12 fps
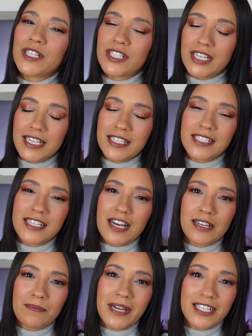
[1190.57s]
which is
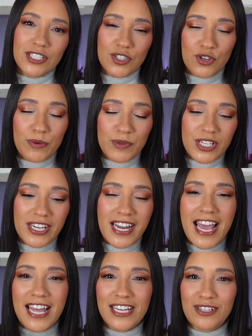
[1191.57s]
down in my description,
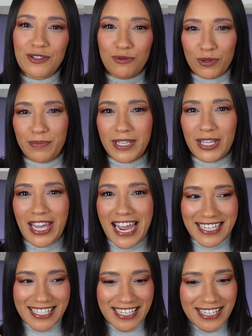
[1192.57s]
and you will be
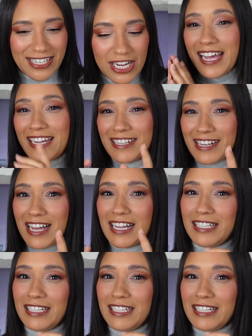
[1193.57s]
entered. And